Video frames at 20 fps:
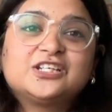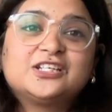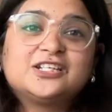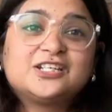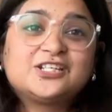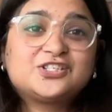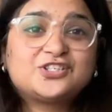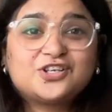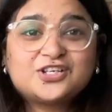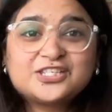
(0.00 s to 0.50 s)

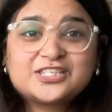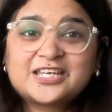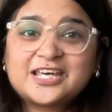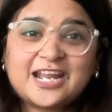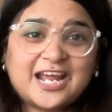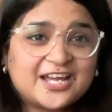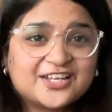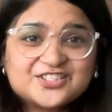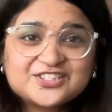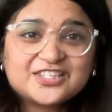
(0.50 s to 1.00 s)
does not
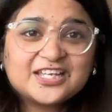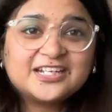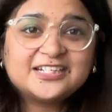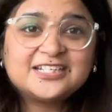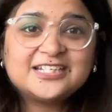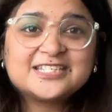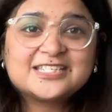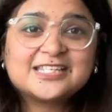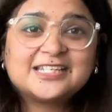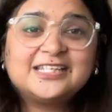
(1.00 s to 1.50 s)
scratch that
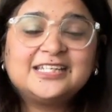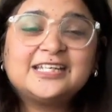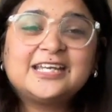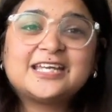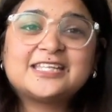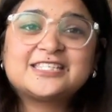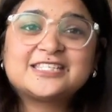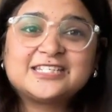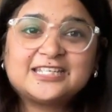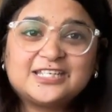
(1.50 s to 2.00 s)
easily
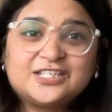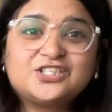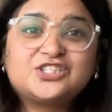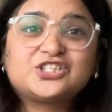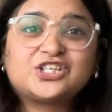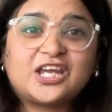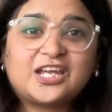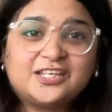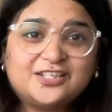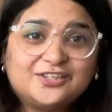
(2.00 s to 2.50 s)
and stays
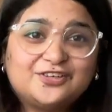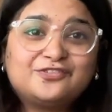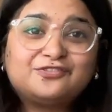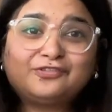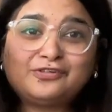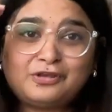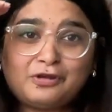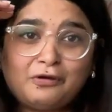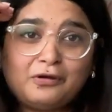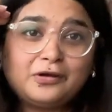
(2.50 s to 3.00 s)
shinier for
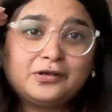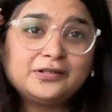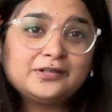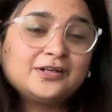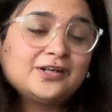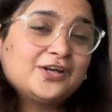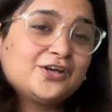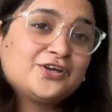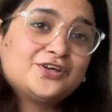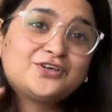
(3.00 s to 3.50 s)
longer.
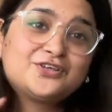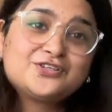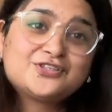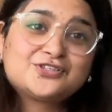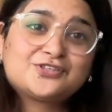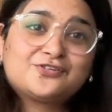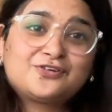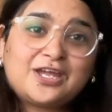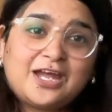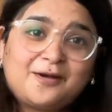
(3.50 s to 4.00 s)

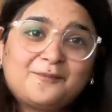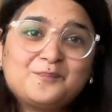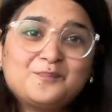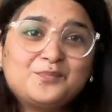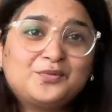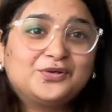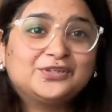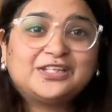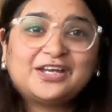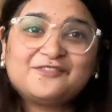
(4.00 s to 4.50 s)
So yeah,
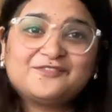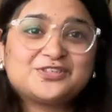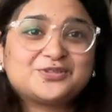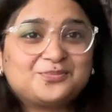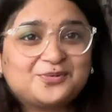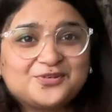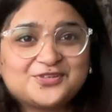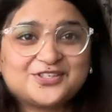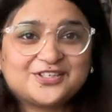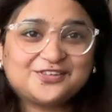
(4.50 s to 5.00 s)
both have its
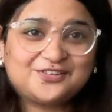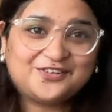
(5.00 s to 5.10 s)
pros and